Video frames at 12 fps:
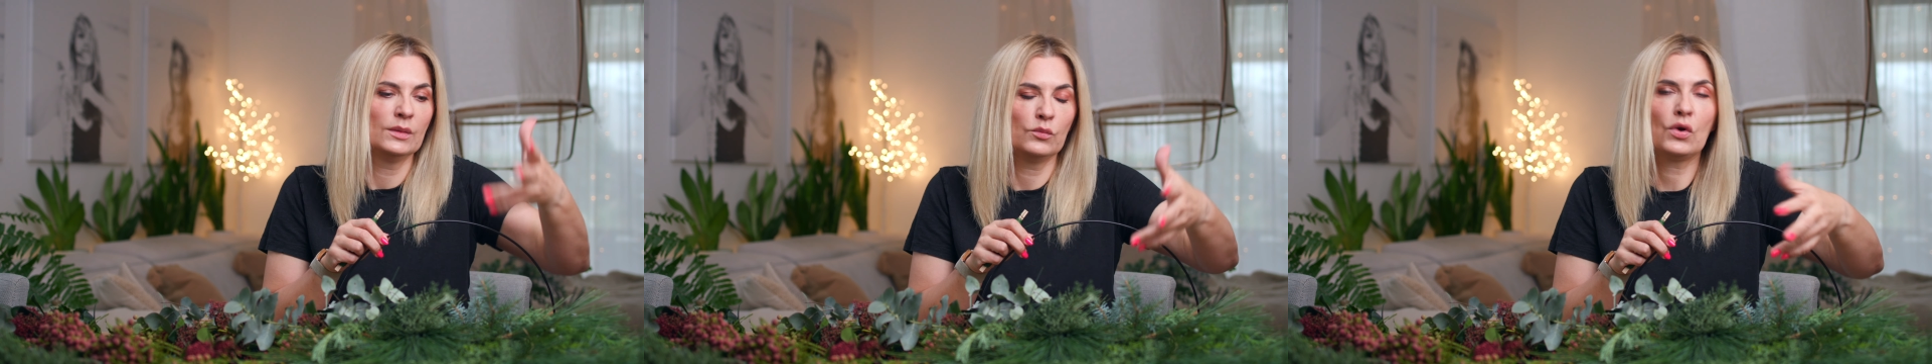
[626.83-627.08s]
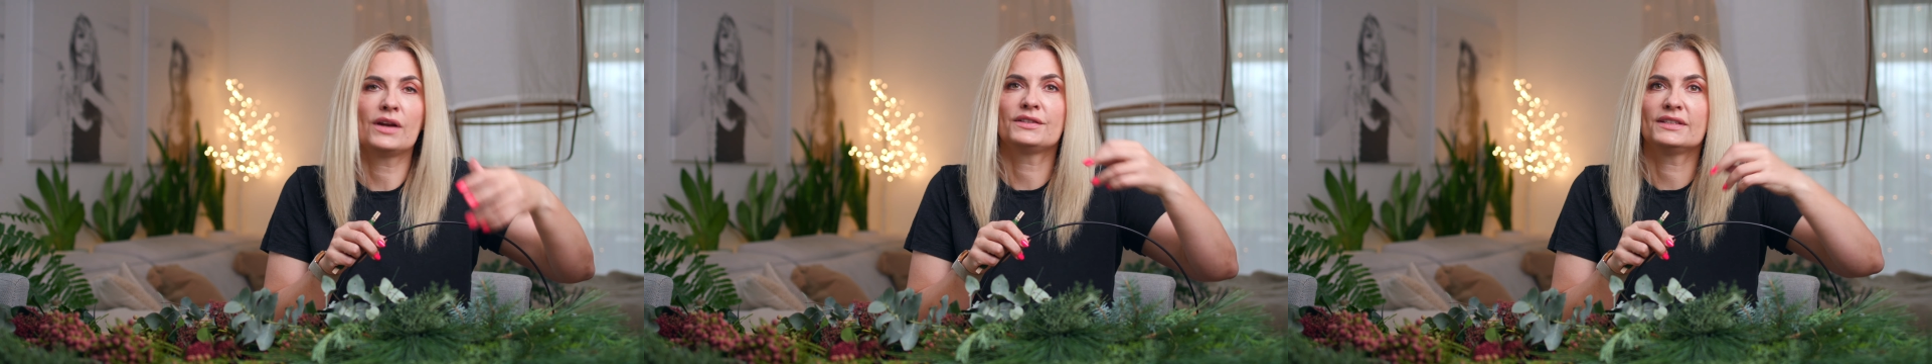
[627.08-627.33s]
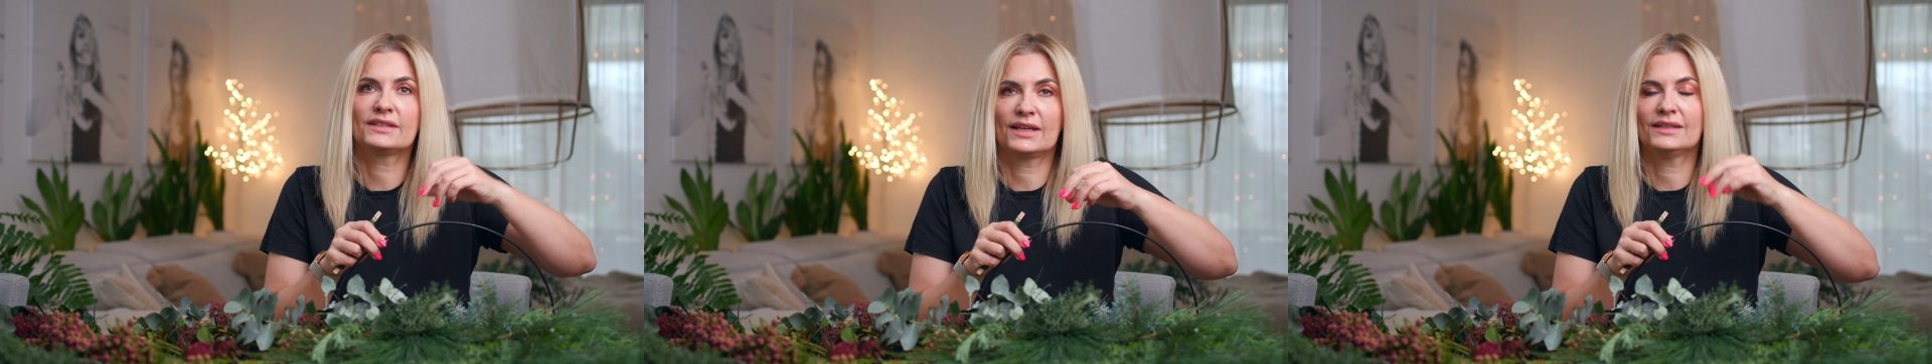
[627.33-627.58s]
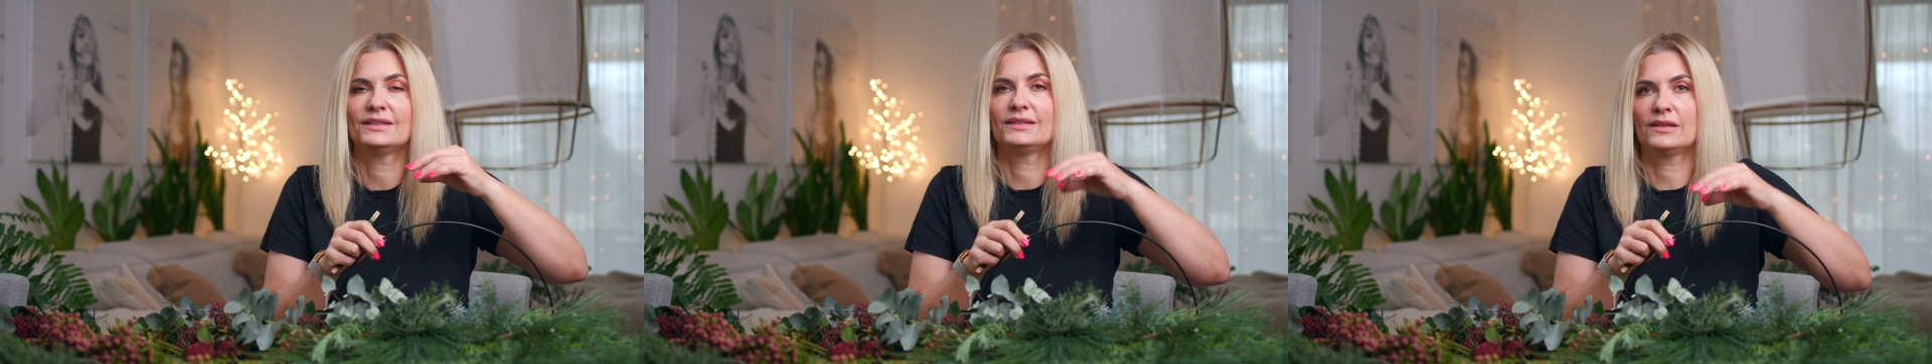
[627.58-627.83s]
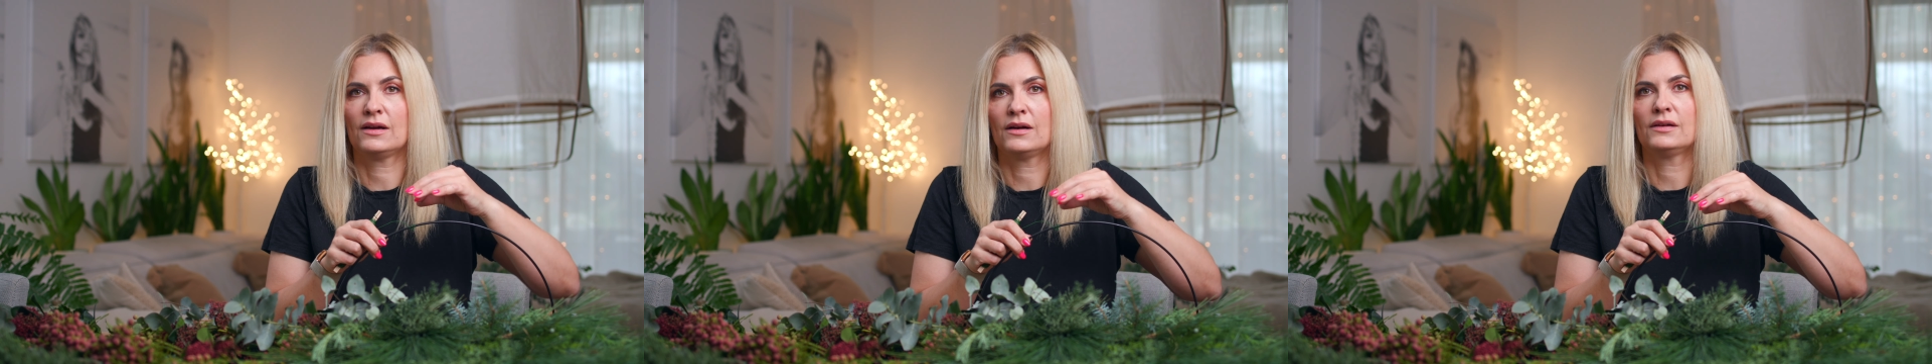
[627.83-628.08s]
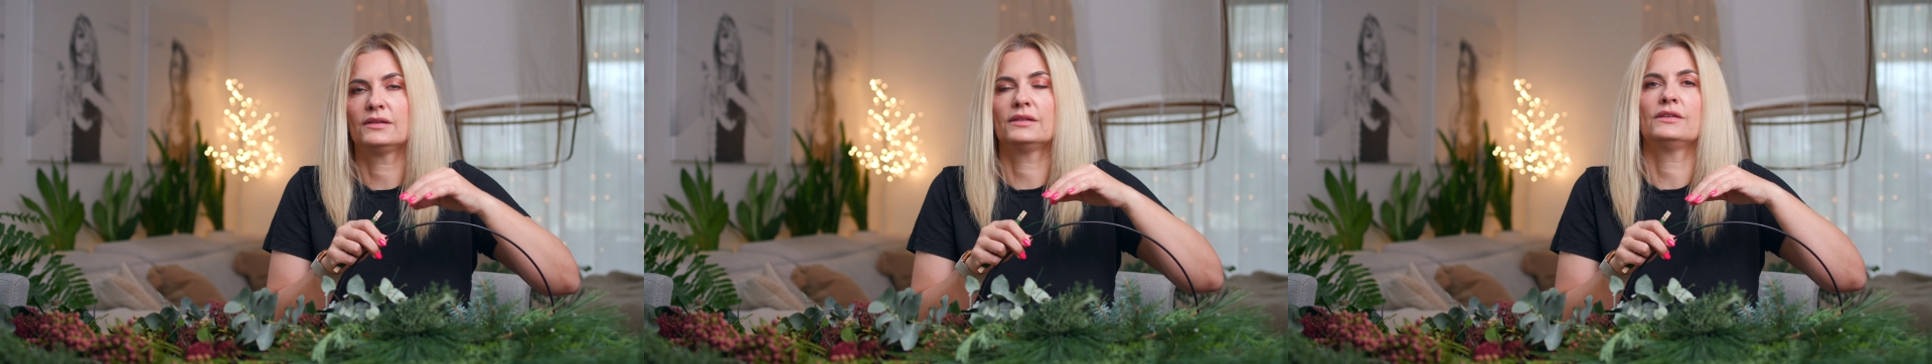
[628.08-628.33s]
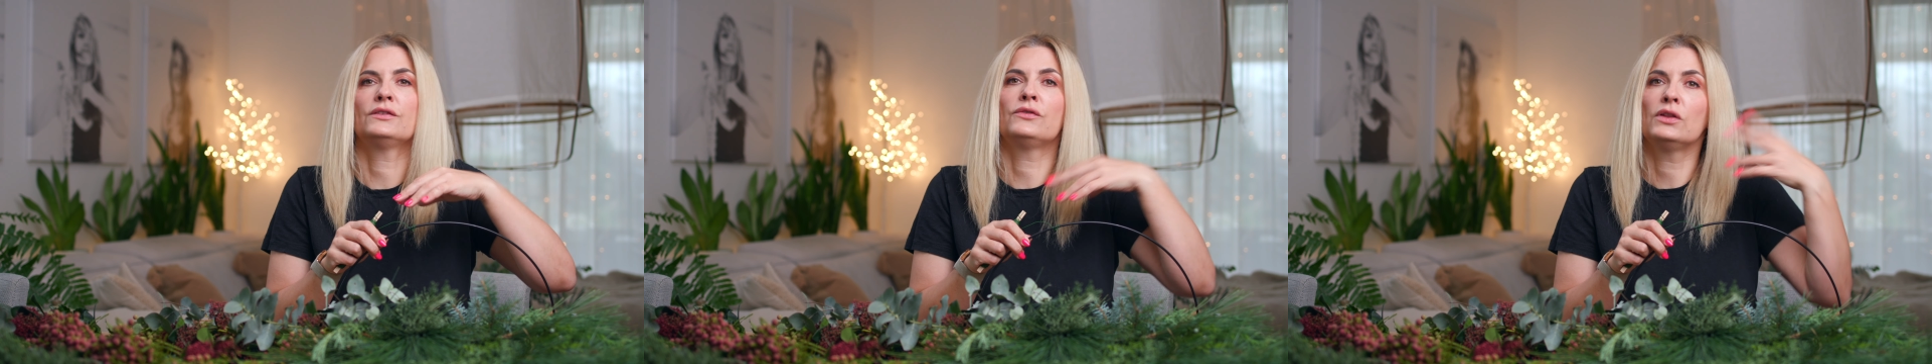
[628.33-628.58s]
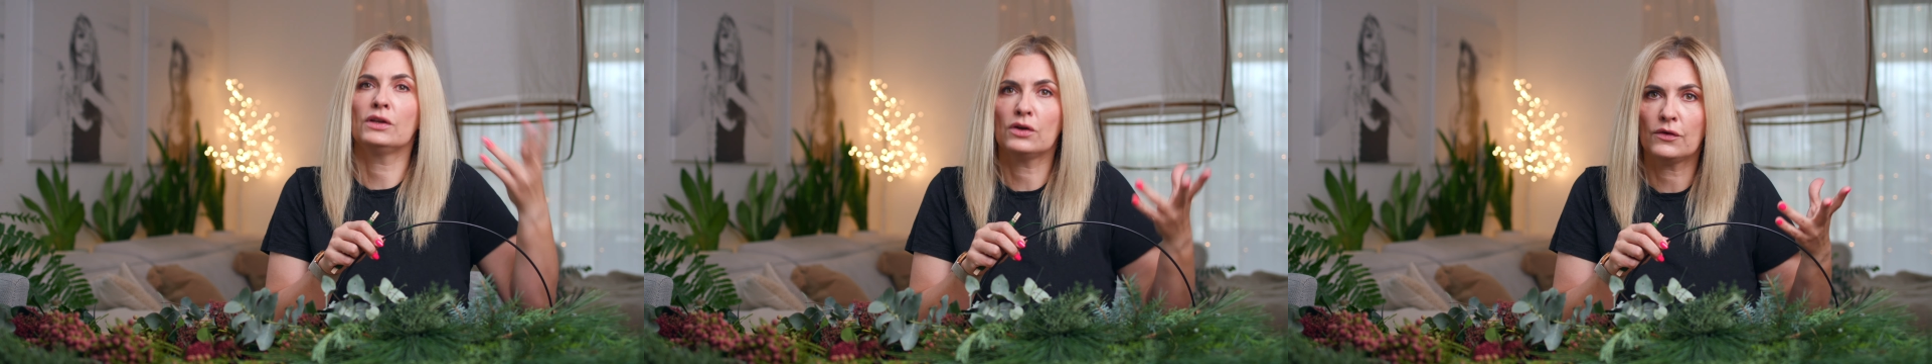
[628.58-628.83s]
branches can start
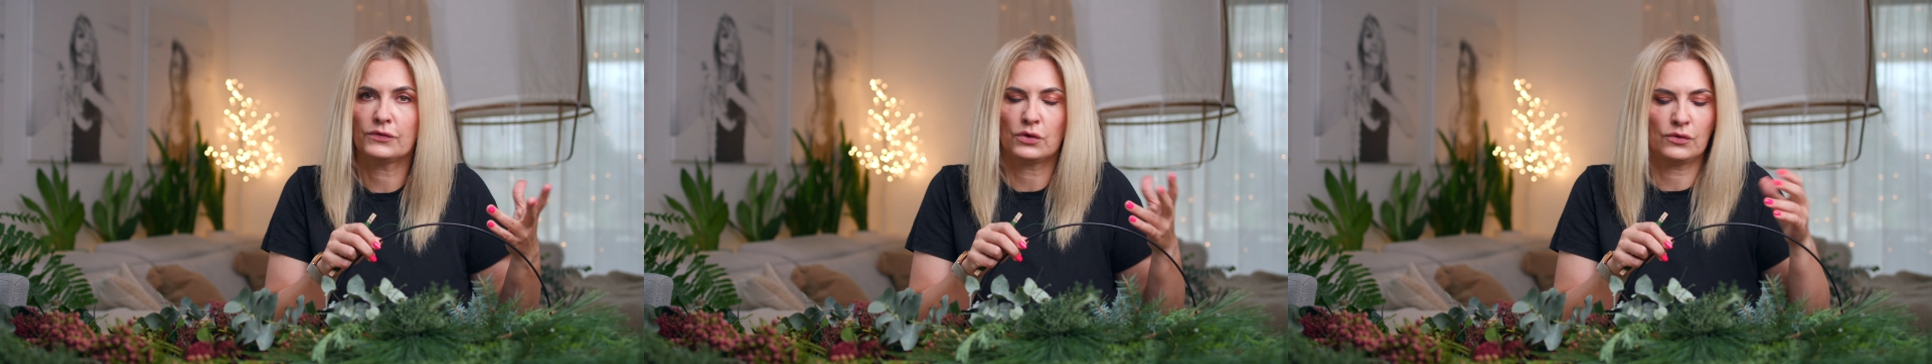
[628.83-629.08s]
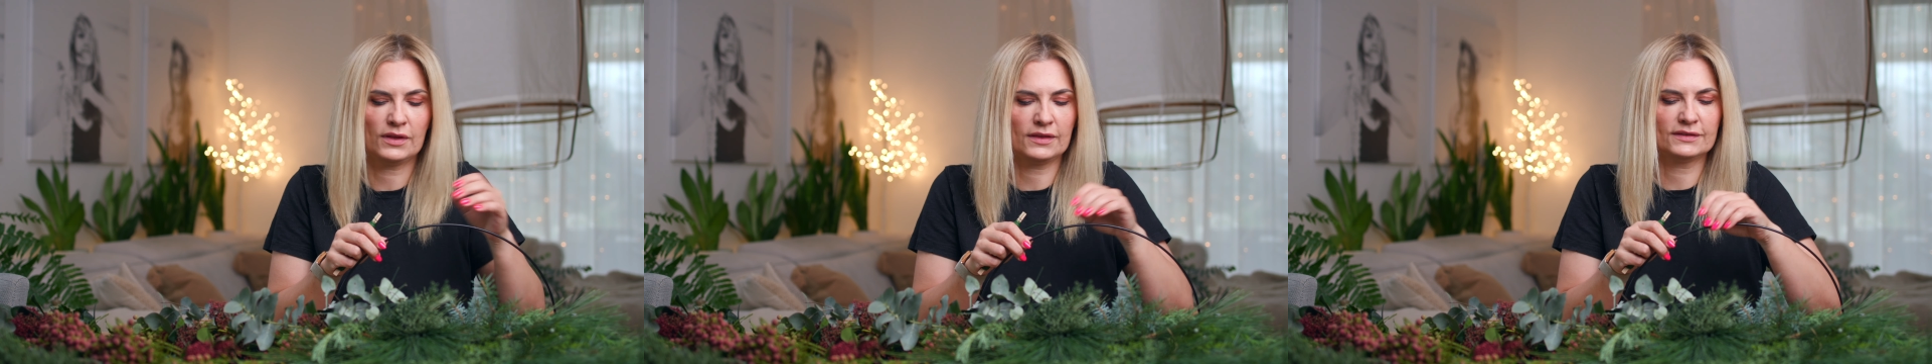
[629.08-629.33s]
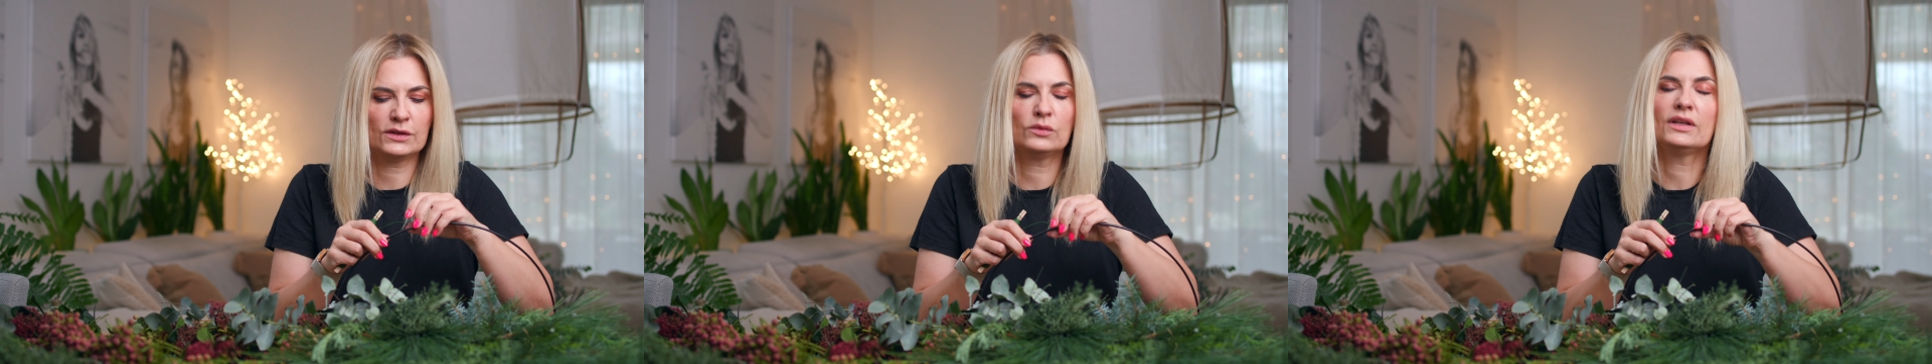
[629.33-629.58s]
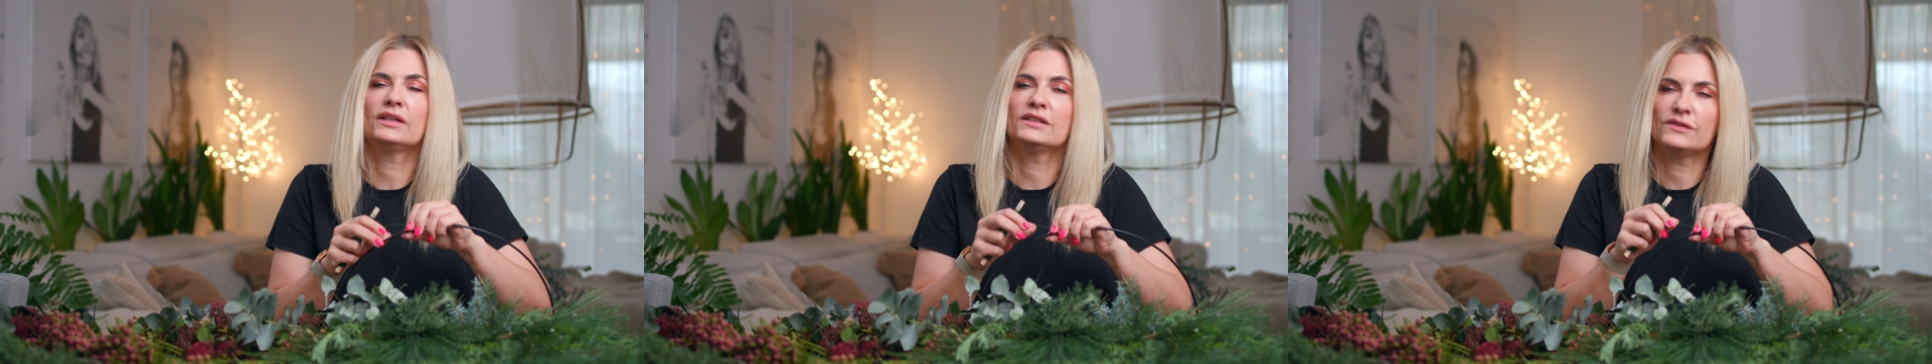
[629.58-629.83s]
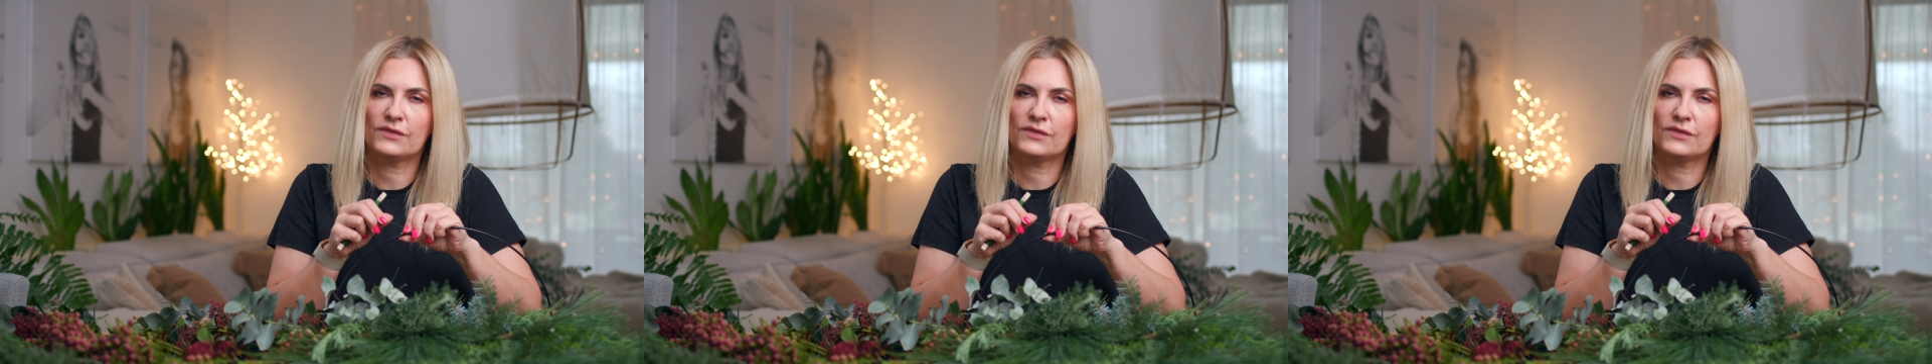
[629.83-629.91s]
falling off your wreath. So that is